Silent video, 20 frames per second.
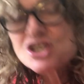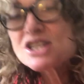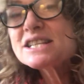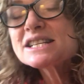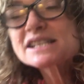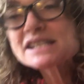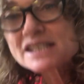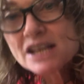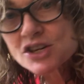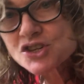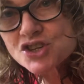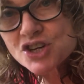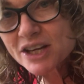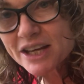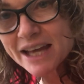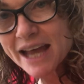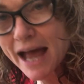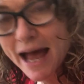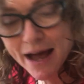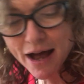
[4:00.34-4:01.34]
she's such a,
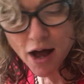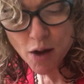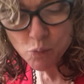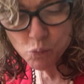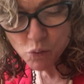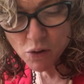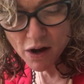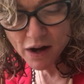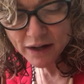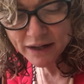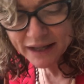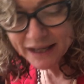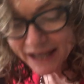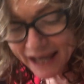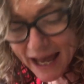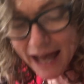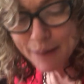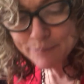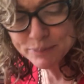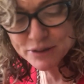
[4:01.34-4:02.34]
ca a, a
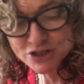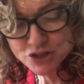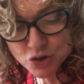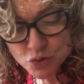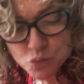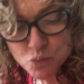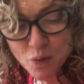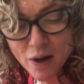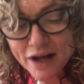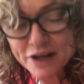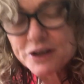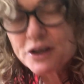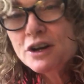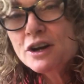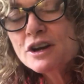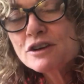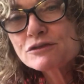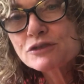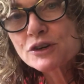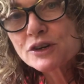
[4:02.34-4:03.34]
capital one
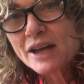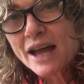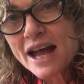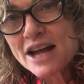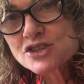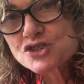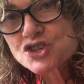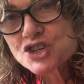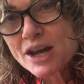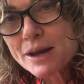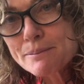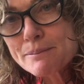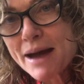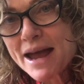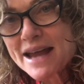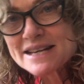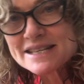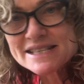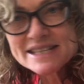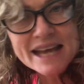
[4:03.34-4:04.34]
for catching
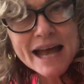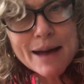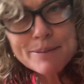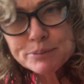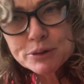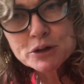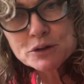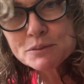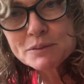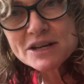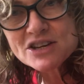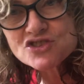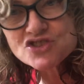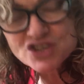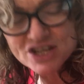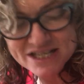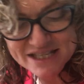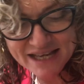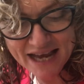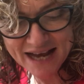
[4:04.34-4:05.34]
mice. Capital means
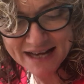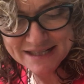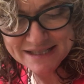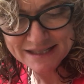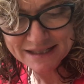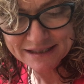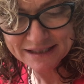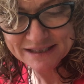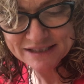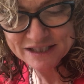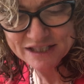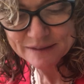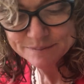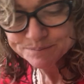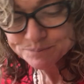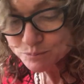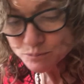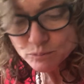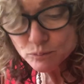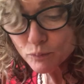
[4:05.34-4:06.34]
she's excellent.
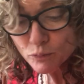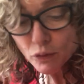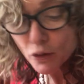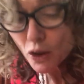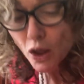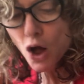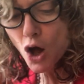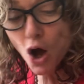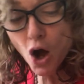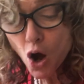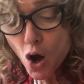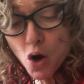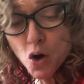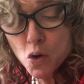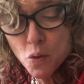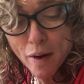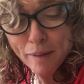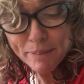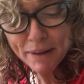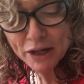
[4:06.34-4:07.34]

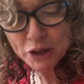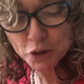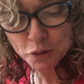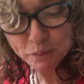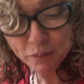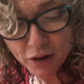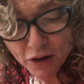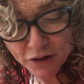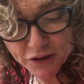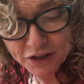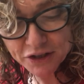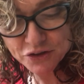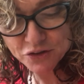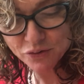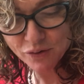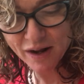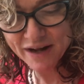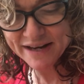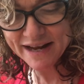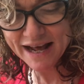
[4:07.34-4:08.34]
Oh, I beg your pardon,
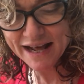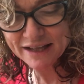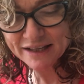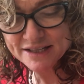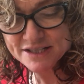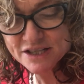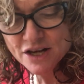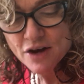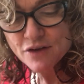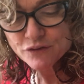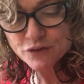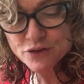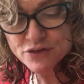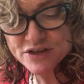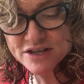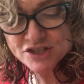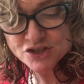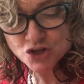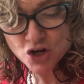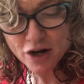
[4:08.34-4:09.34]
cried Alice, for
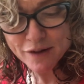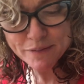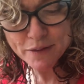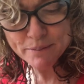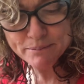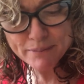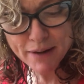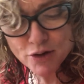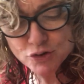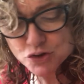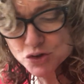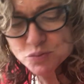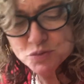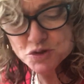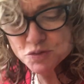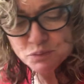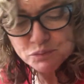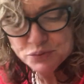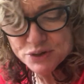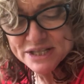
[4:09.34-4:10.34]
this time the mouse
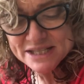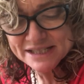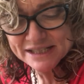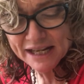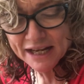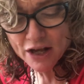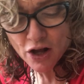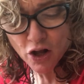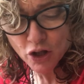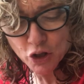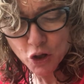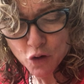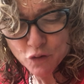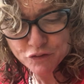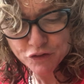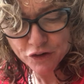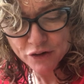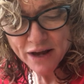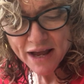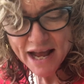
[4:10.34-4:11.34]
was bristling all
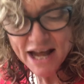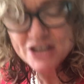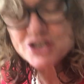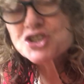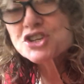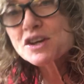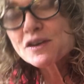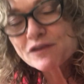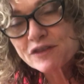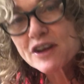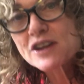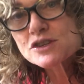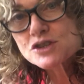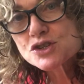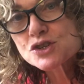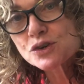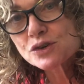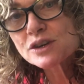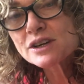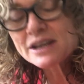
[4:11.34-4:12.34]
over, and she felt
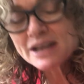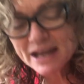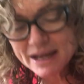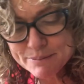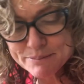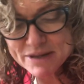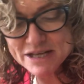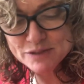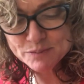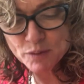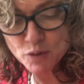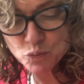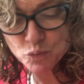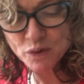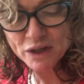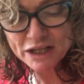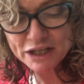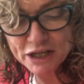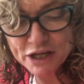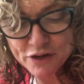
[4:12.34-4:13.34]
certain it must be
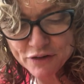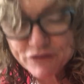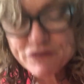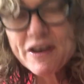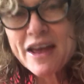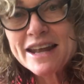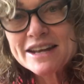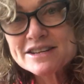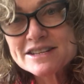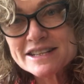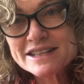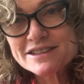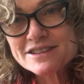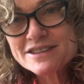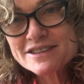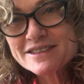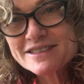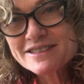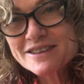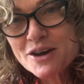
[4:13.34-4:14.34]
really offended.
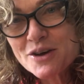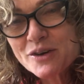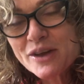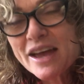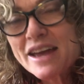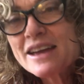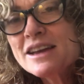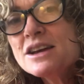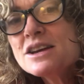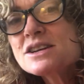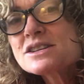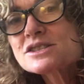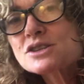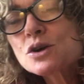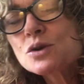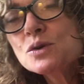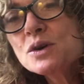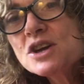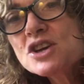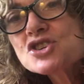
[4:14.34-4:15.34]
Okay,
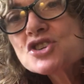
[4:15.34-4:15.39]
so